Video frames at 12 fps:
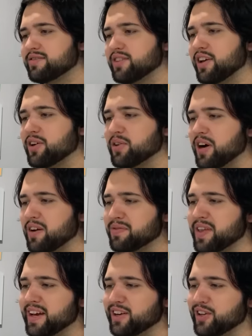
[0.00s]
So
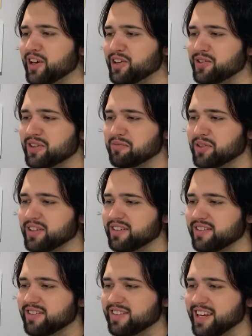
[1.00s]
off that alone, I'm gonna
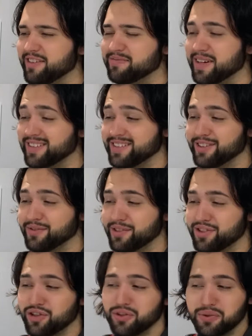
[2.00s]
give myself
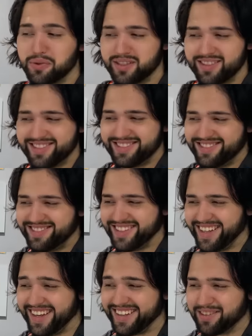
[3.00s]
a 2.
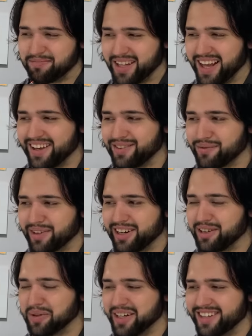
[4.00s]
It applies
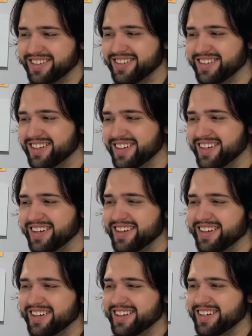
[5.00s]
very well.
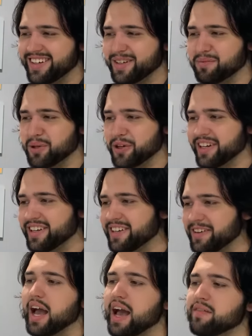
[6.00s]
Oh boy.
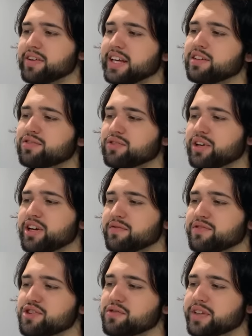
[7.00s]
I have a history
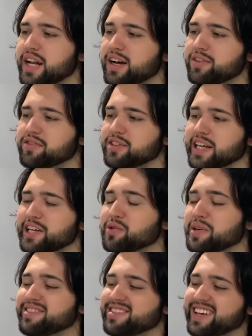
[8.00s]
of juvenile
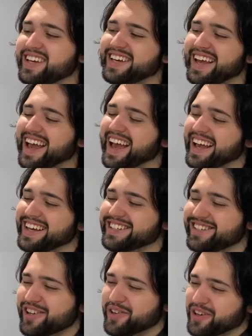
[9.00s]
delinquency
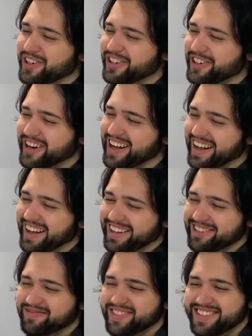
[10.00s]
and or
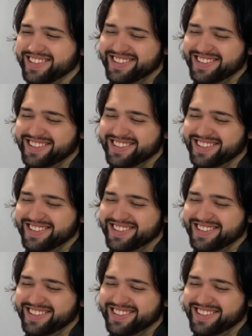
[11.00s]
crime.